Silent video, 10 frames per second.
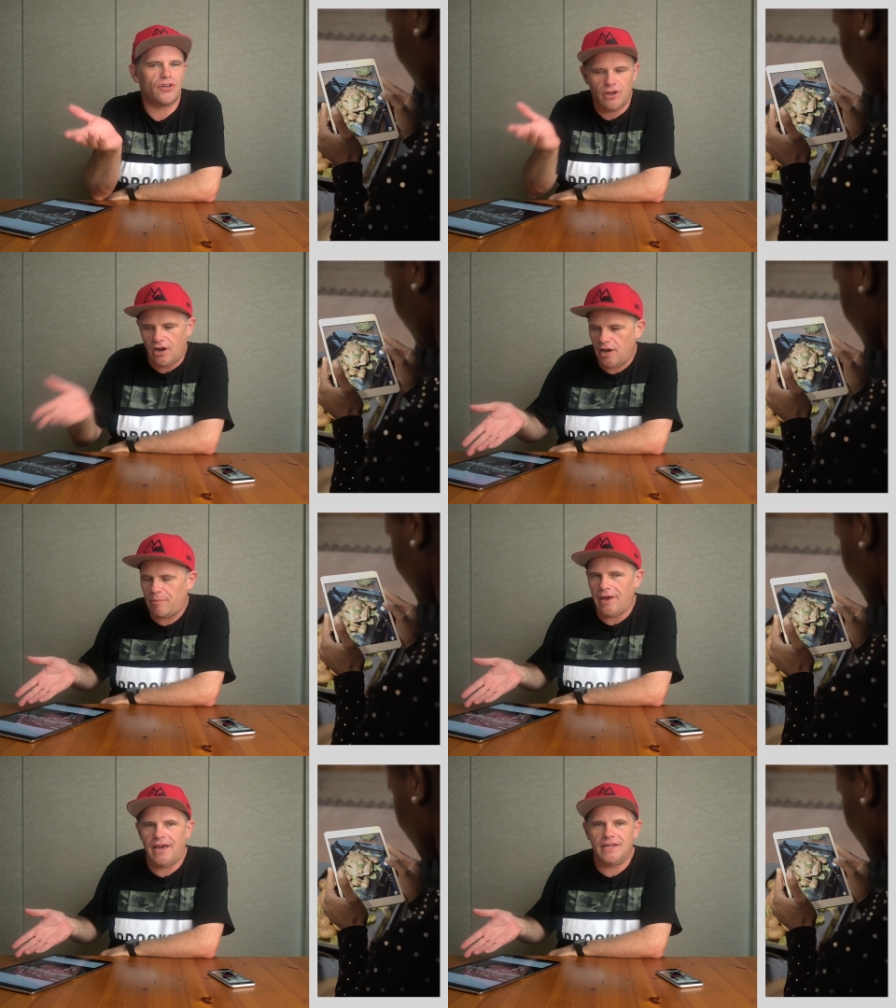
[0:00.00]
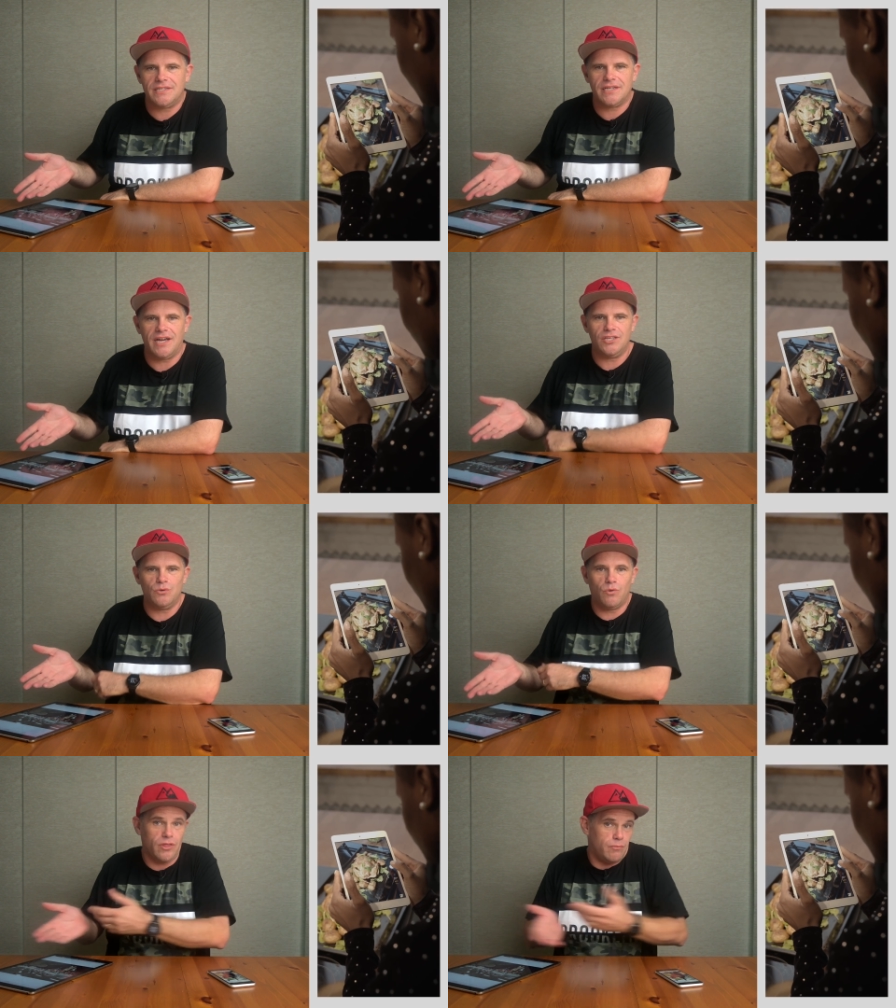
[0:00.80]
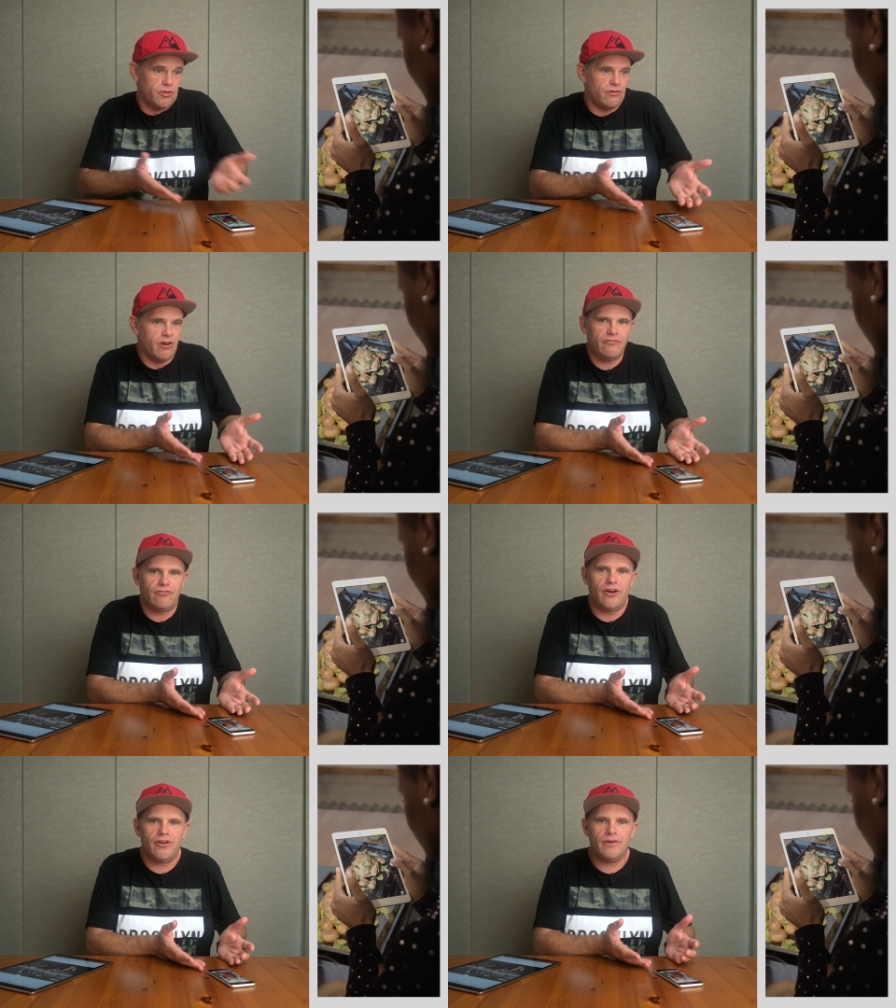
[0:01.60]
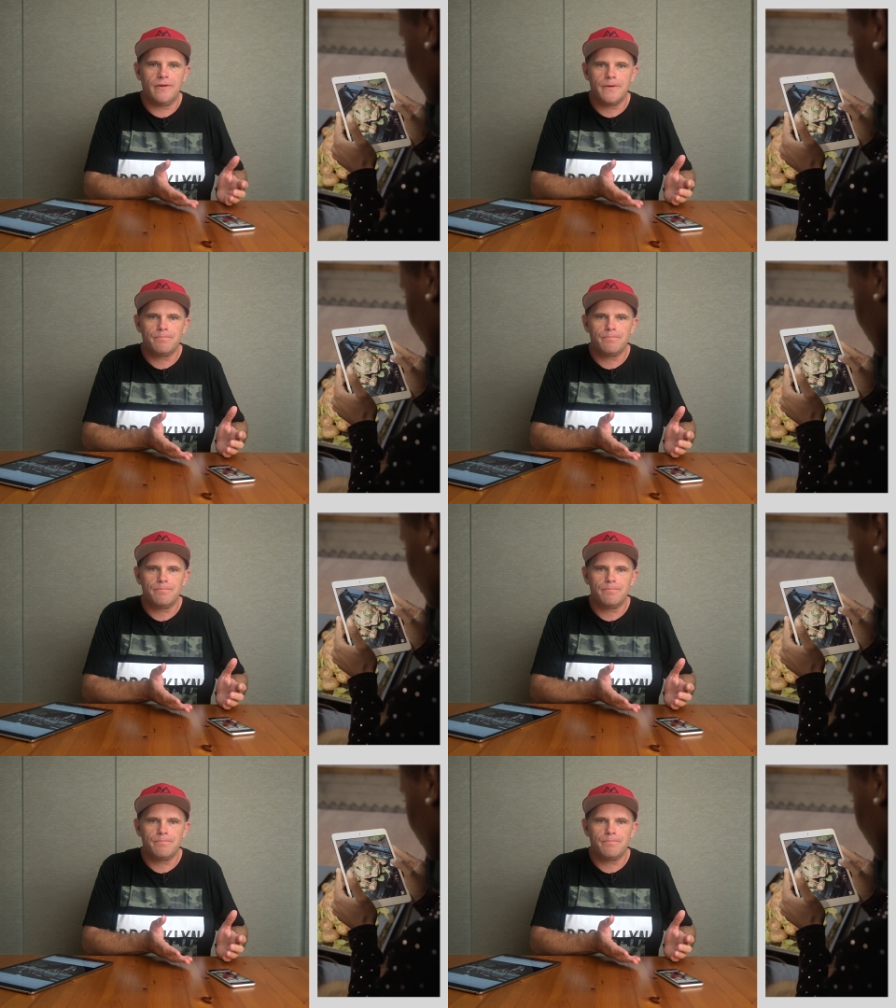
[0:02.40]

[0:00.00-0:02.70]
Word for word: on your iPad and you want them on your iPhone,